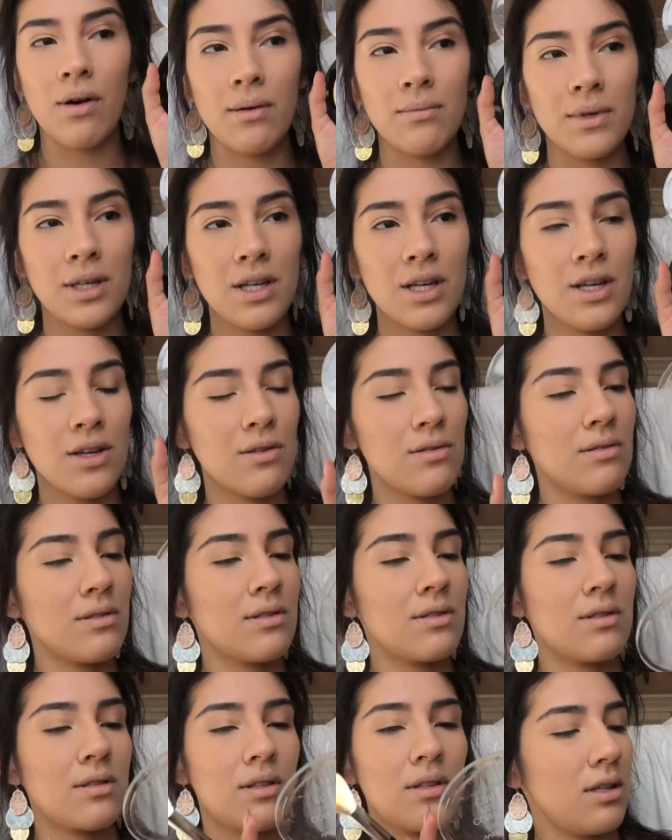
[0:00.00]
I'm gonna
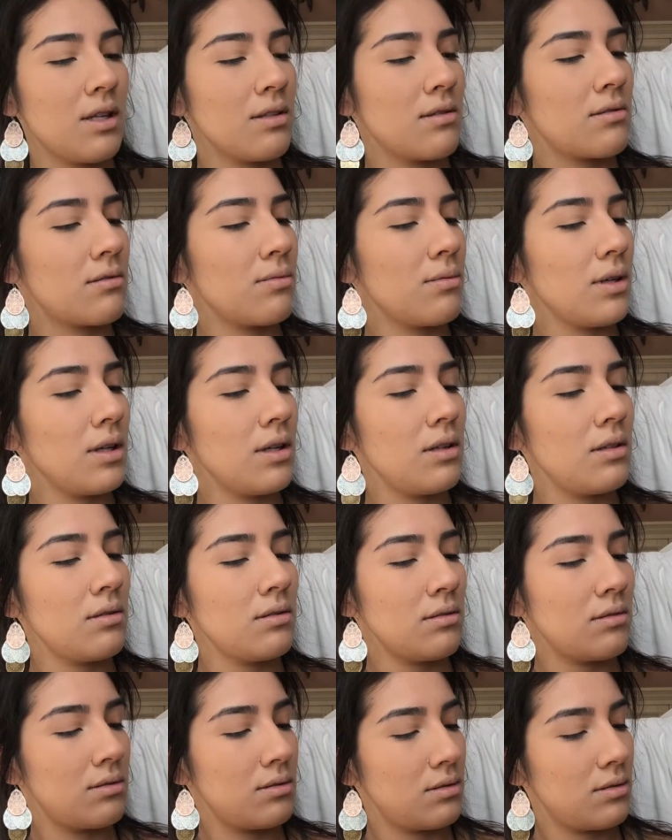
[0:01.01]
use this
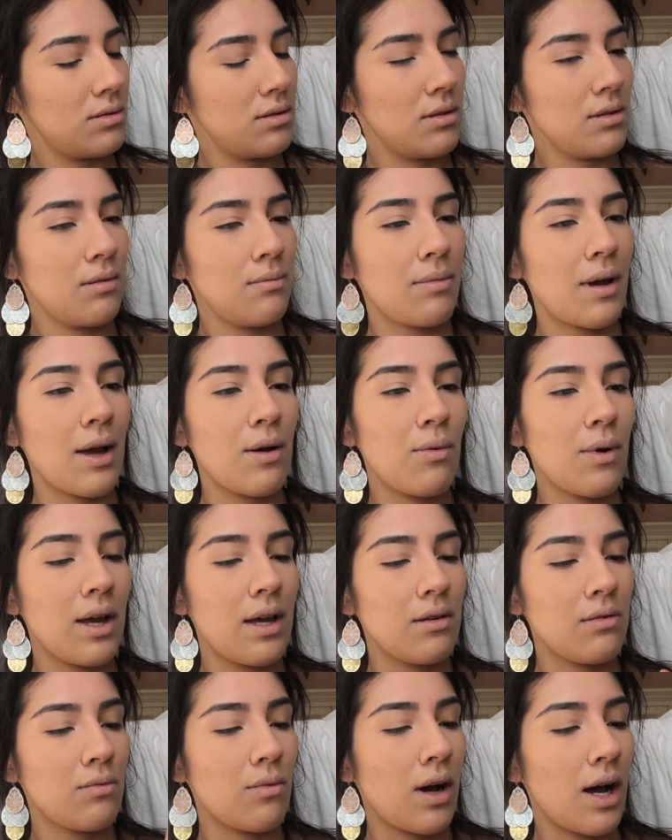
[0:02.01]
one by
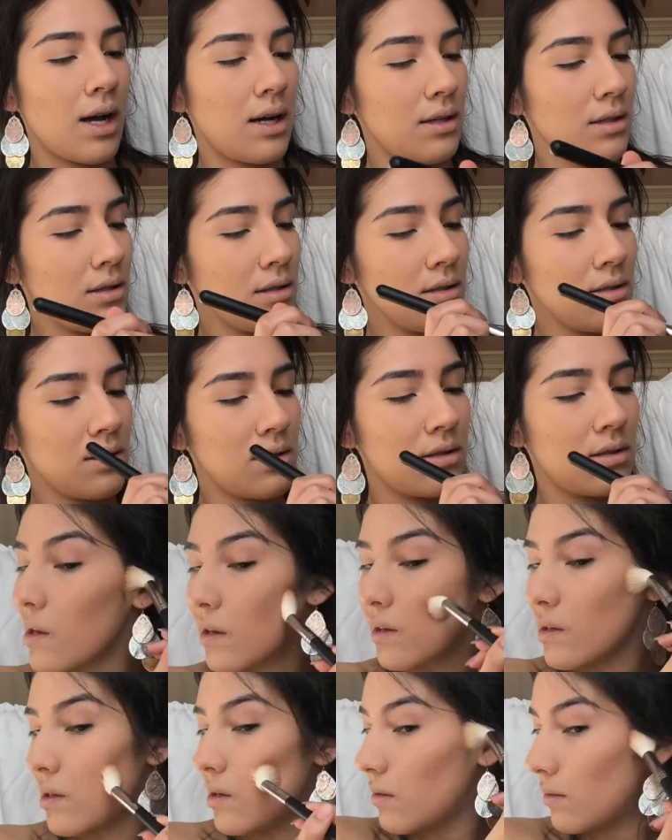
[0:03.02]
Wet n Wild. to
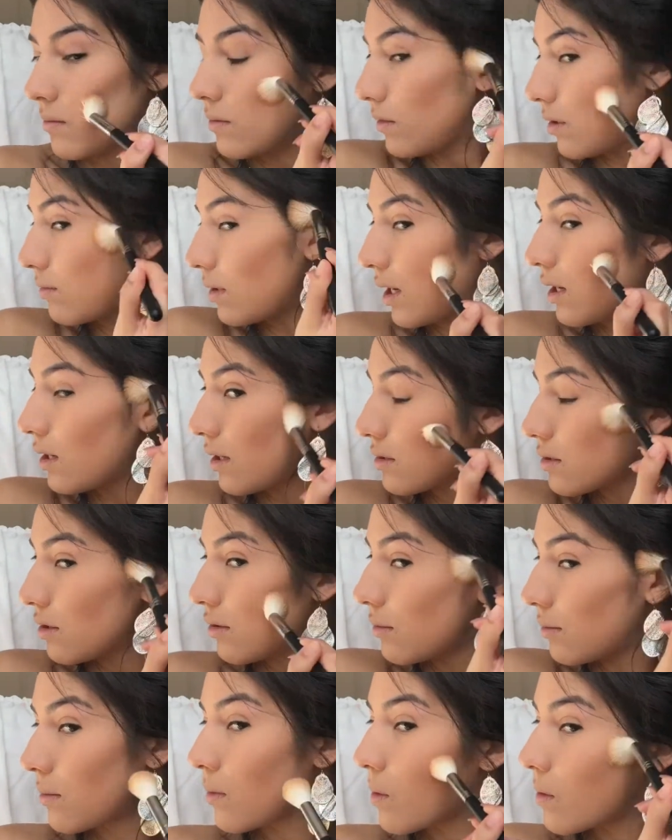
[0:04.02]
pack on the
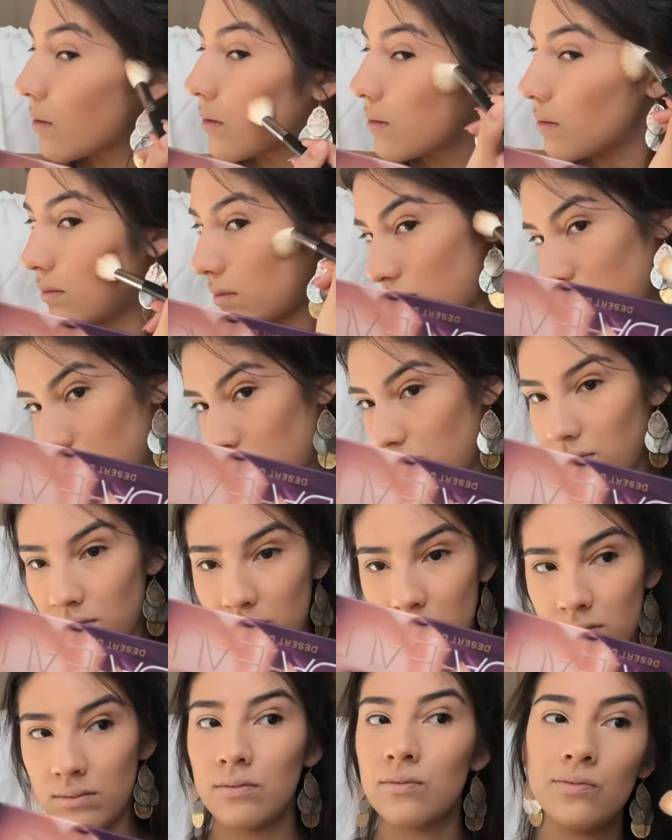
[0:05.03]
bronzer, and for this I'm going to
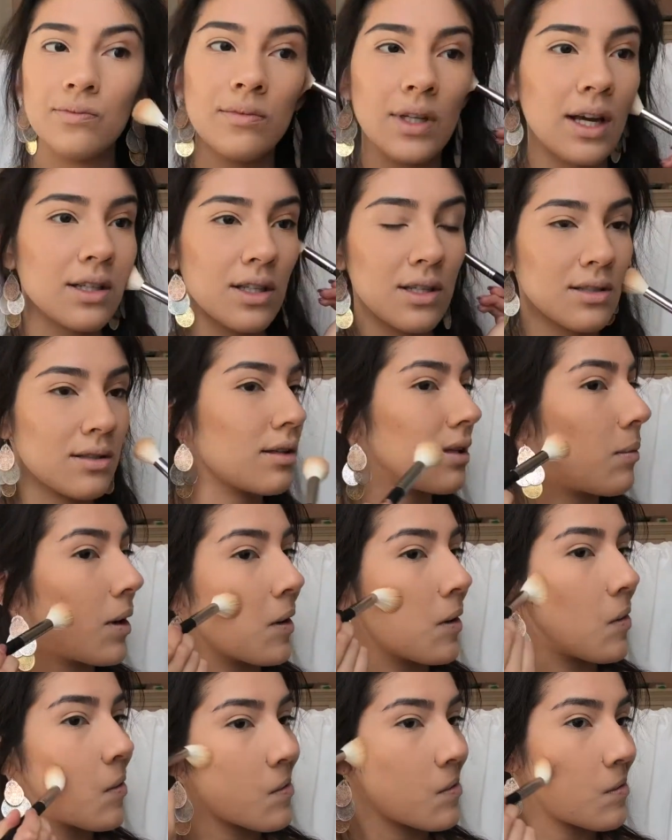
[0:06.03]
use my Benefit Hoola bronzer